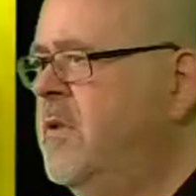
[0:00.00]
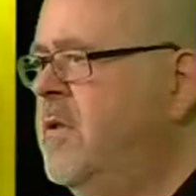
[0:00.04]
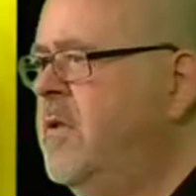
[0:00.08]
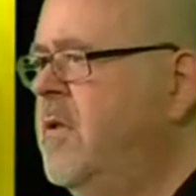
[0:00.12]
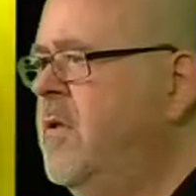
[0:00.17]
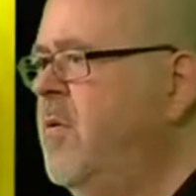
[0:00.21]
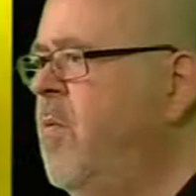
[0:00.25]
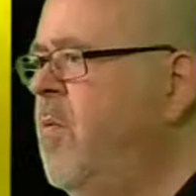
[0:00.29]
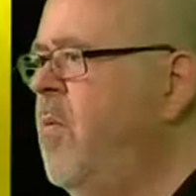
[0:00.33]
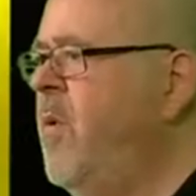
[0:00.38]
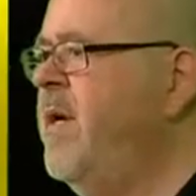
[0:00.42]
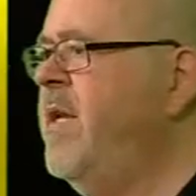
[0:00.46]

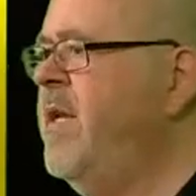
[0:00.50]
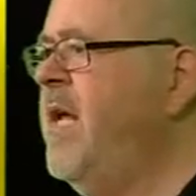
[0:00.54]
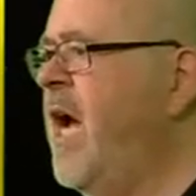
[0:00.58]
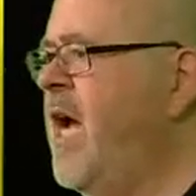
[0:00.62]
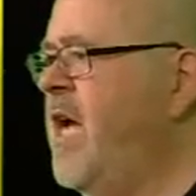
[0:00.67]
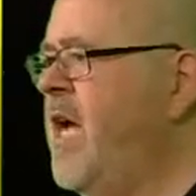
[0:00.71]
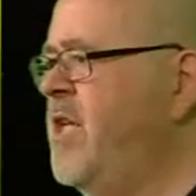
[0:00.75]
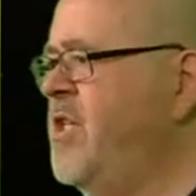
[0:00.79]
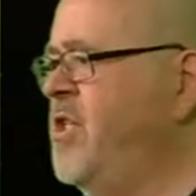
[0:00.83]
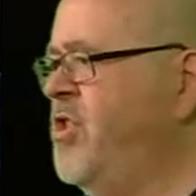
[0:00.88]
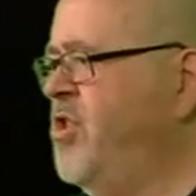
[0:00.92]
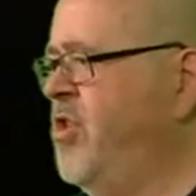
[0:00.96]
what
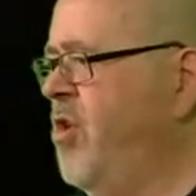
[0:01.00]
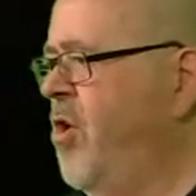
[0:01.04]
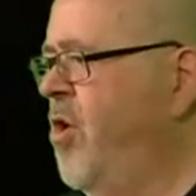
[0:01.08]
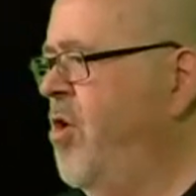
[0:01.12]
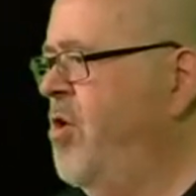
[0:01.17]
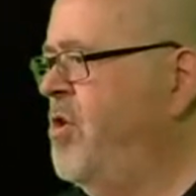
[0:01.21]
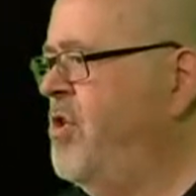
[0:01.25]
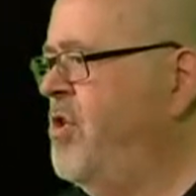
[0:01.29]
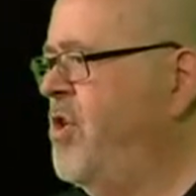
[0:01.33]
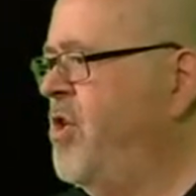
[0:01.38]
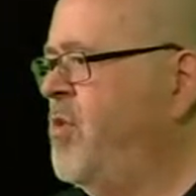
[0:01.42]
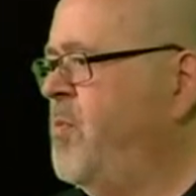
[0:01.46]
I saw
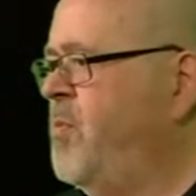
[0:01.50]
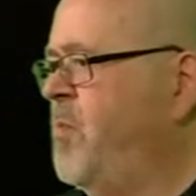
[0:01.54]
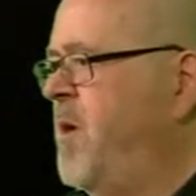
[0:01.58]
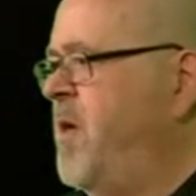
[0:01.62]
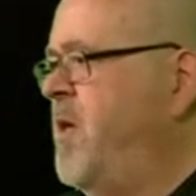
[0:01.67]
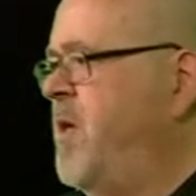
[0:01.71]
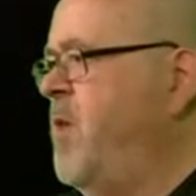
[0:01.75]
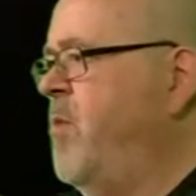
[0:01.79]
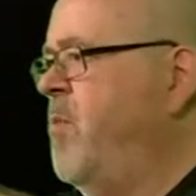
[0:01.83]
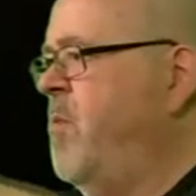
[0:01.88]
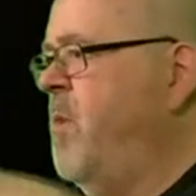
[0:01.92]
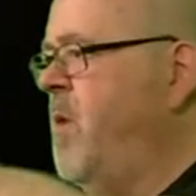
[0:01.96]
just when
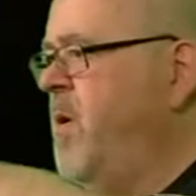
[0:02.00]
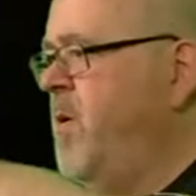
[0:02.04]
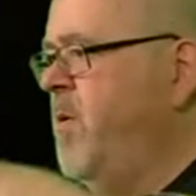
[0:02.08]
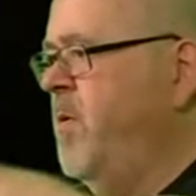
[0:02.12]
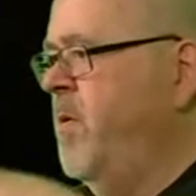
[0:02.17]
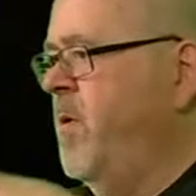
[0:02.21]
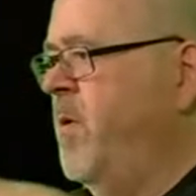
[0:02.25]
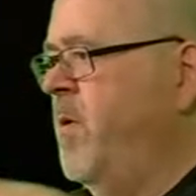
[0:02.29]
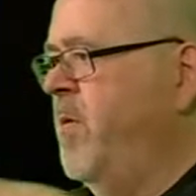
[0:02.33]
you were